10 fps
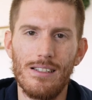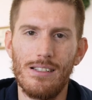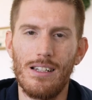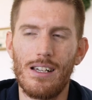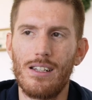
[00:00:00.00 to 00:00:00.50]

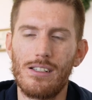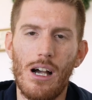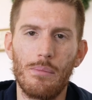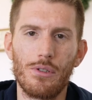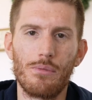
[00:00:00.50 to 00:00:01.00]
and I can
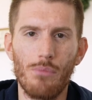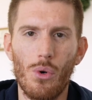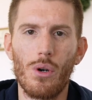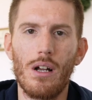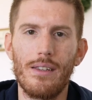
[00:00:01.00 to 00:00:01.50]
accomplish
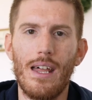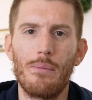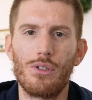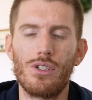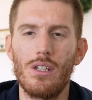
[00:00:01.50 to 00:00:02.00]
more on
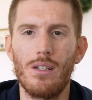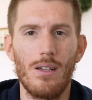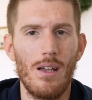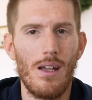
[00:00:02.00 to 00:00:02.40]
that machine.